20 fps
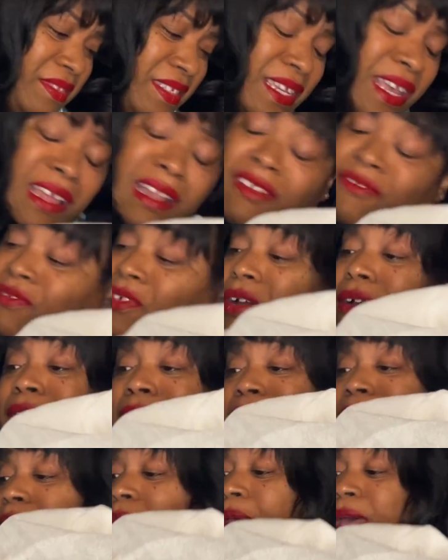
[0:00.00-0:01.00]

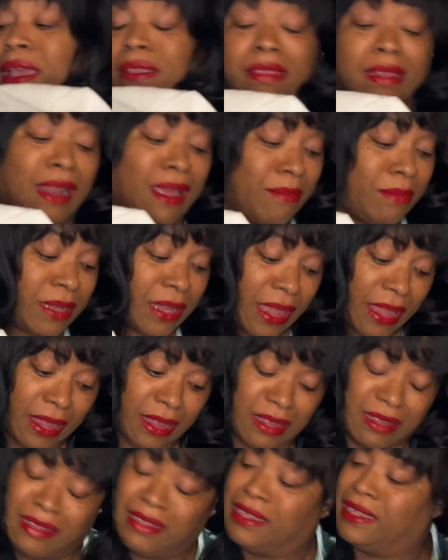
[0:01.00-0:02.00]
That I'm like,
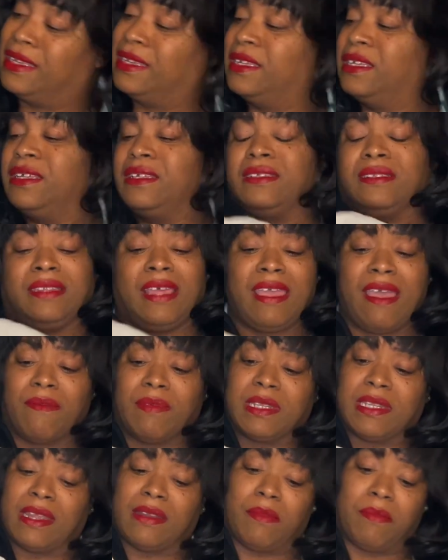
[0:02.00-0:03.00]
they have a
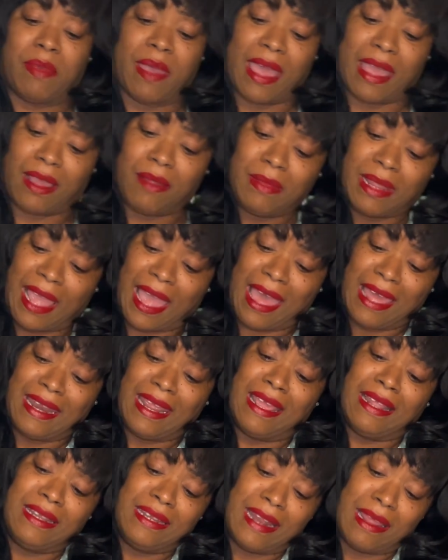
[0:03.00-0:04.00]
denim bag. I'm like, how the
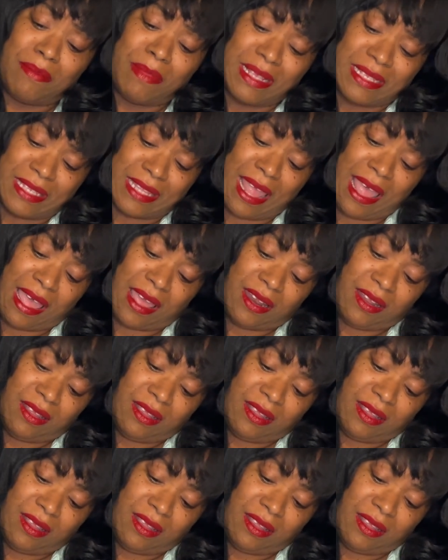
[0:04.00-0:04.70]
hell did I miss that?